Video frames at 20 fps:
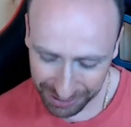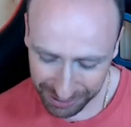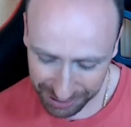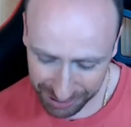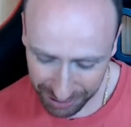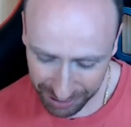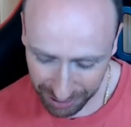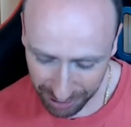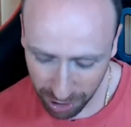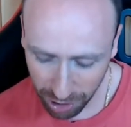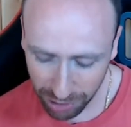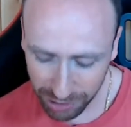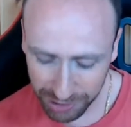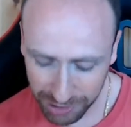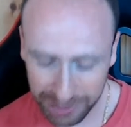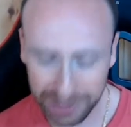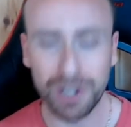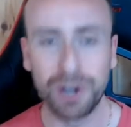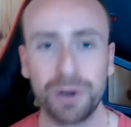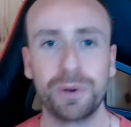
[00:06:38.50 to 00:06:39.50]

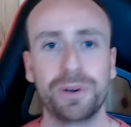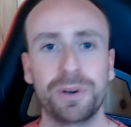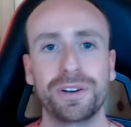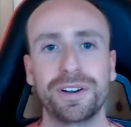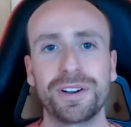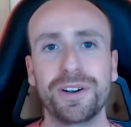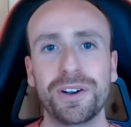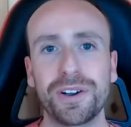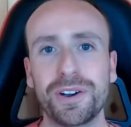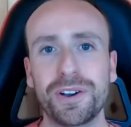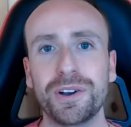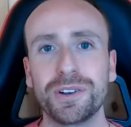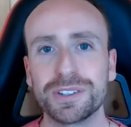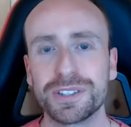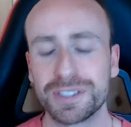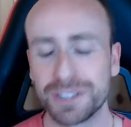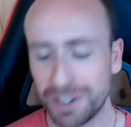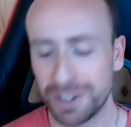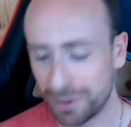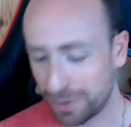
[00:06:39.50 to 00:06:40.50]
console. I got
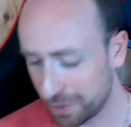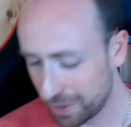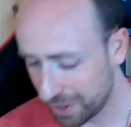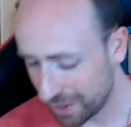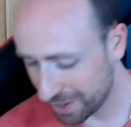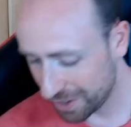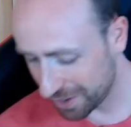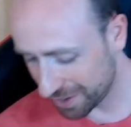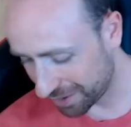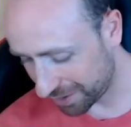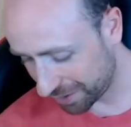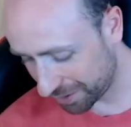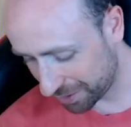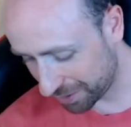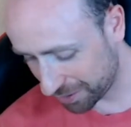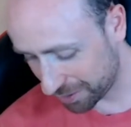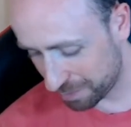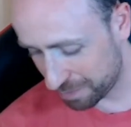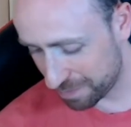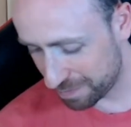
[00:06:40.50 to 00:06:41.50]
console,
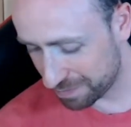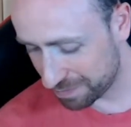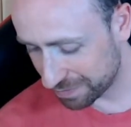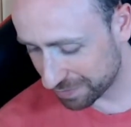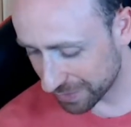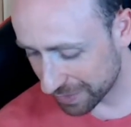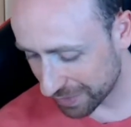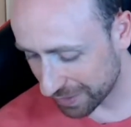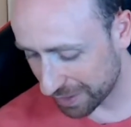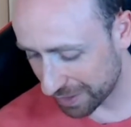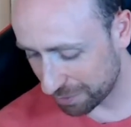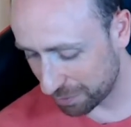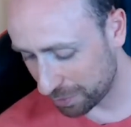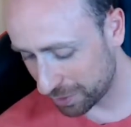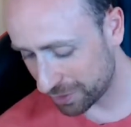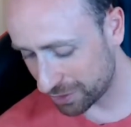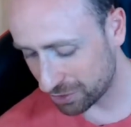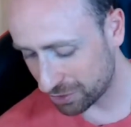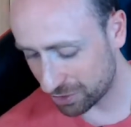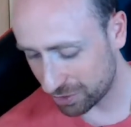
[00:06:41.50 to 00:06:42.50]

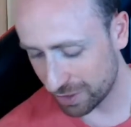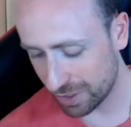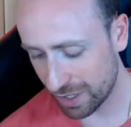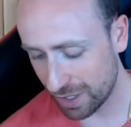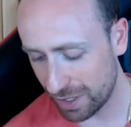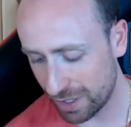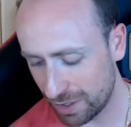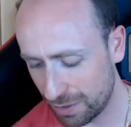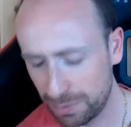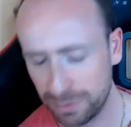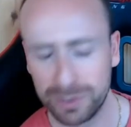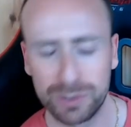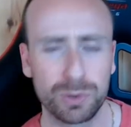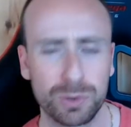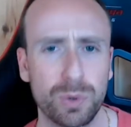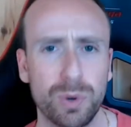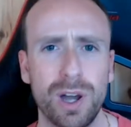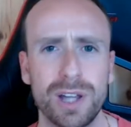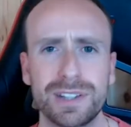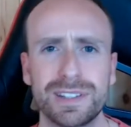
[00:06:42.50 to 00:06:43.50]
which it was
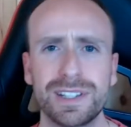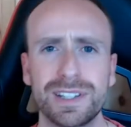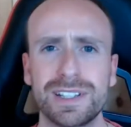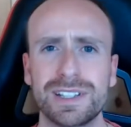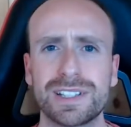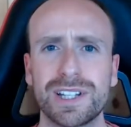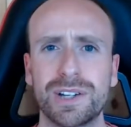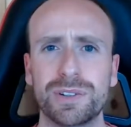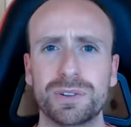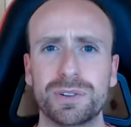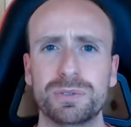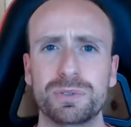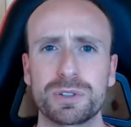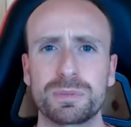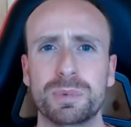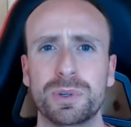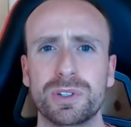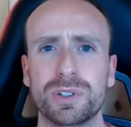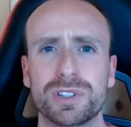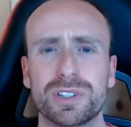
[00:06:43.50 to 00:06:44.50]
quite detailed, the
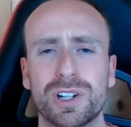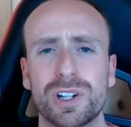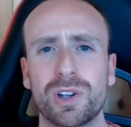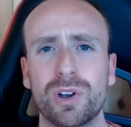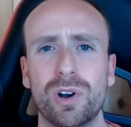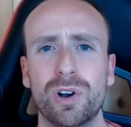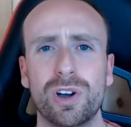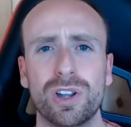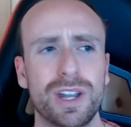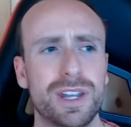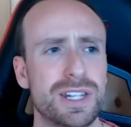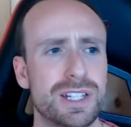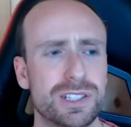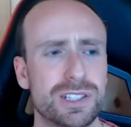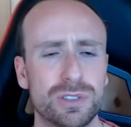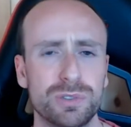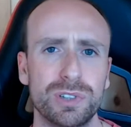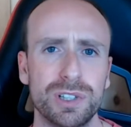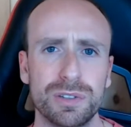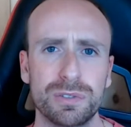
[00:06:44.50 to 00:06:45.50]
response I got, and I need to
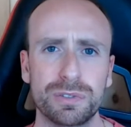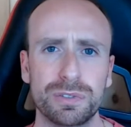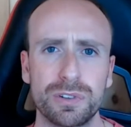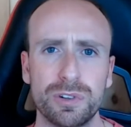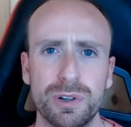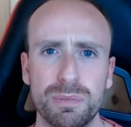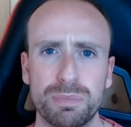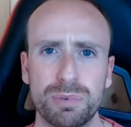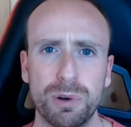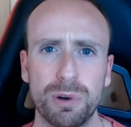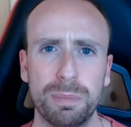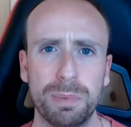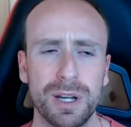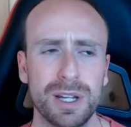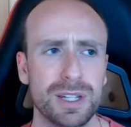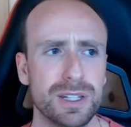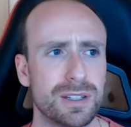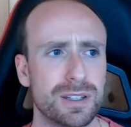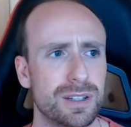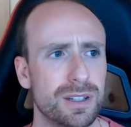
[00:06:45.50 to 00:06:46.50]
read through it
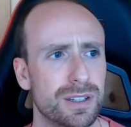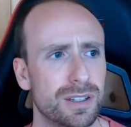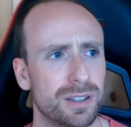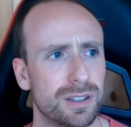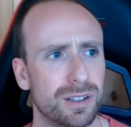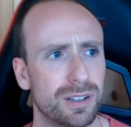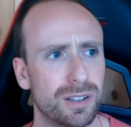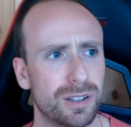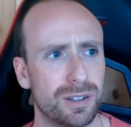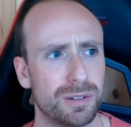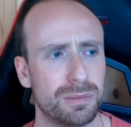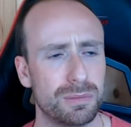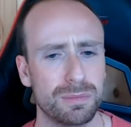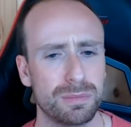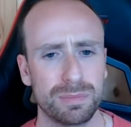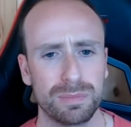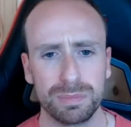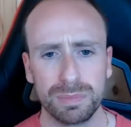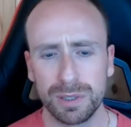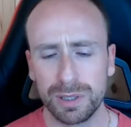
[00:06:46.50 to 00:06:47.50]
properly.
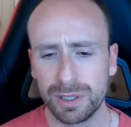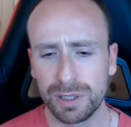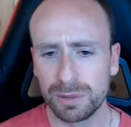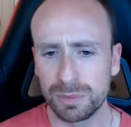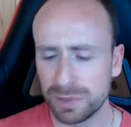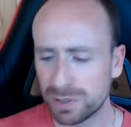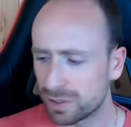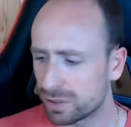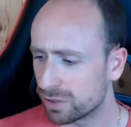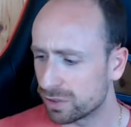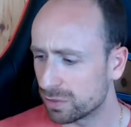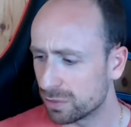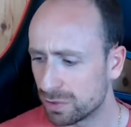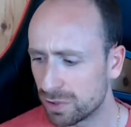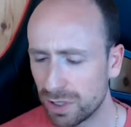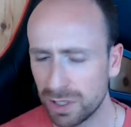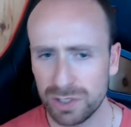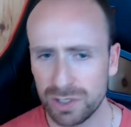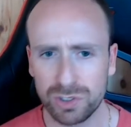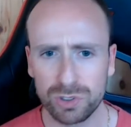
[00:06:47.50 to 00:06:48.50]
But it was sort of
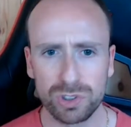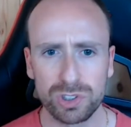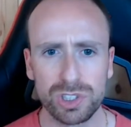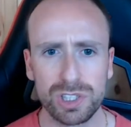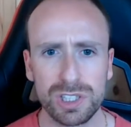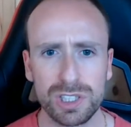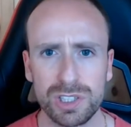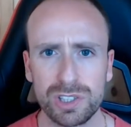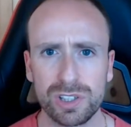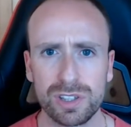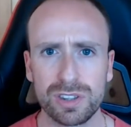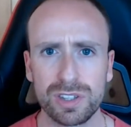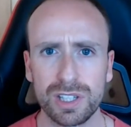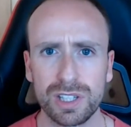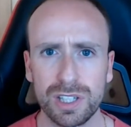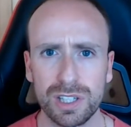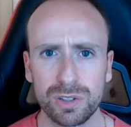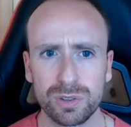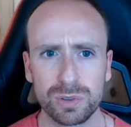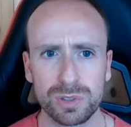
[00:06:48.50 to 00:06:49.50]
like strategic
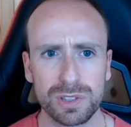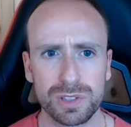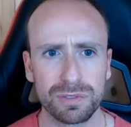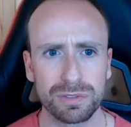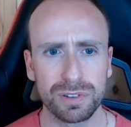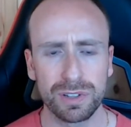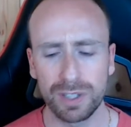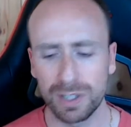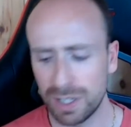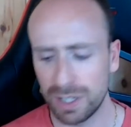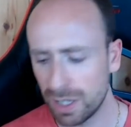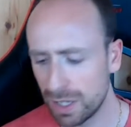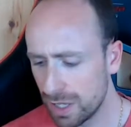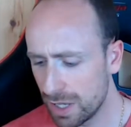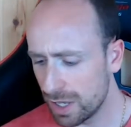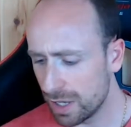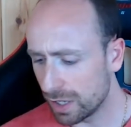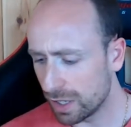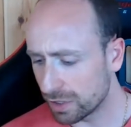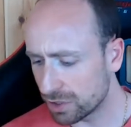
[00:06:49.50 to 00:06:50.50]
thinking or something like that.
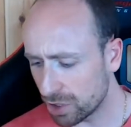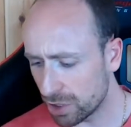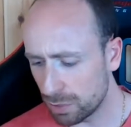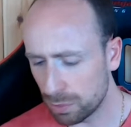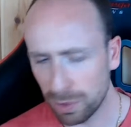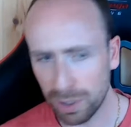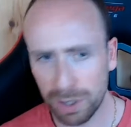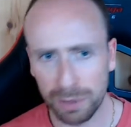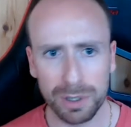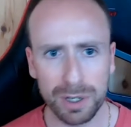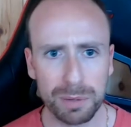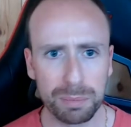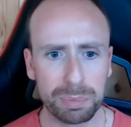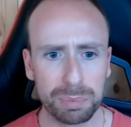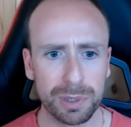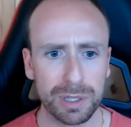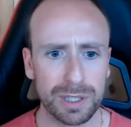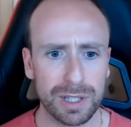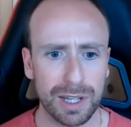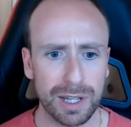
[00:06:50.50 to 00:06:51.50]
I'll tell you what, I'm going to
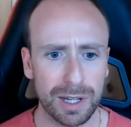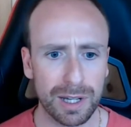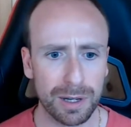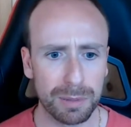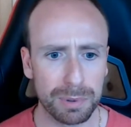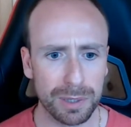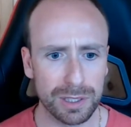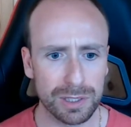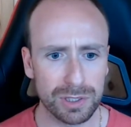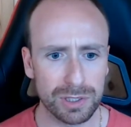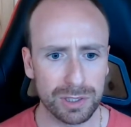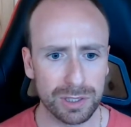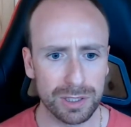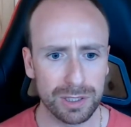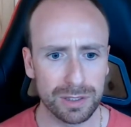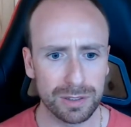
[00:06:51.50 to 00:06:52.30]
bring that up actually.